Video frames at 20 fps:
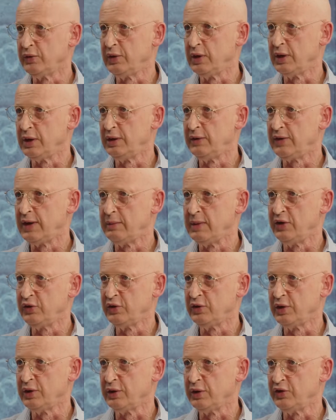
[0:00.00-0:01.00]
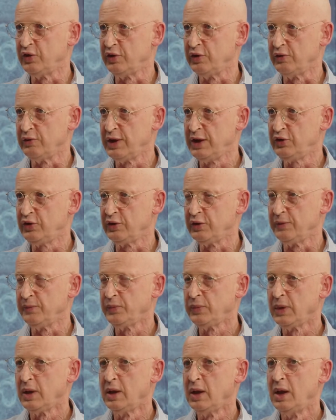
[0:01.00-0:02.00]
the inflammation and regeneration
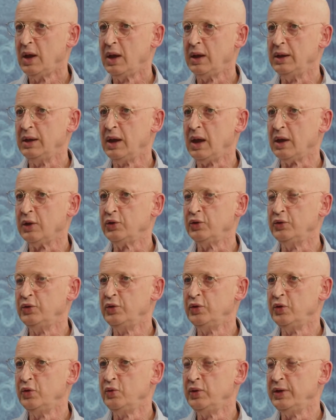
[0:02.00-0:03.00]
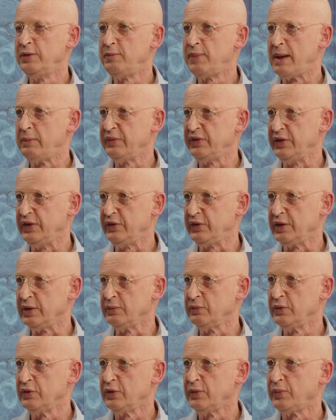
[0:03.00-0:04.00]
are to do with pump
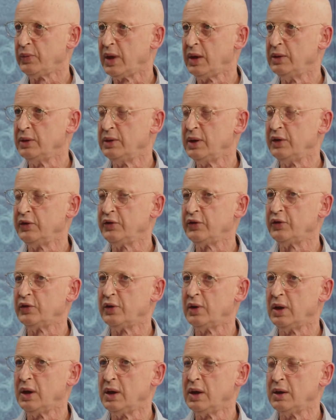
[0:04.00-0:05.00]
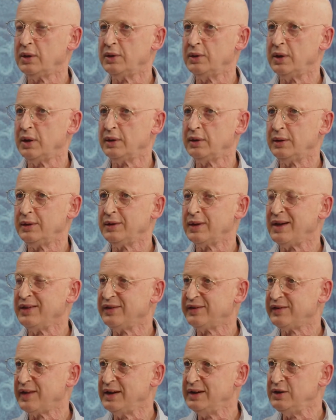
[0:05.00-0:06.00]
systems, and that's the
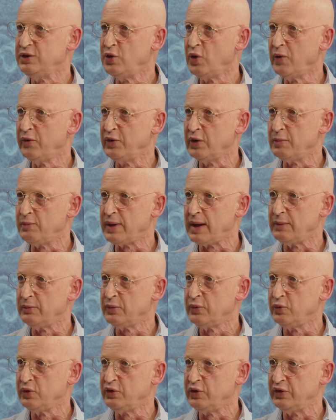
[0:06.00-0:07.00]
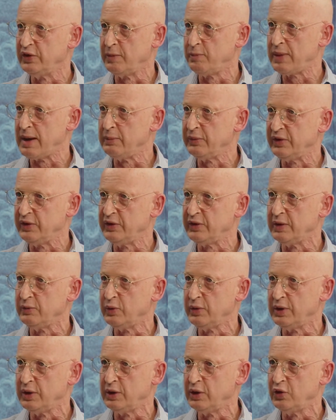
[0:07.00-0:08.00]
transsynovial pump, which is the pump system
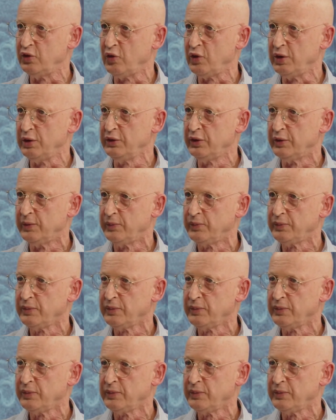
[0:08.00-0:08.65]
within the joints.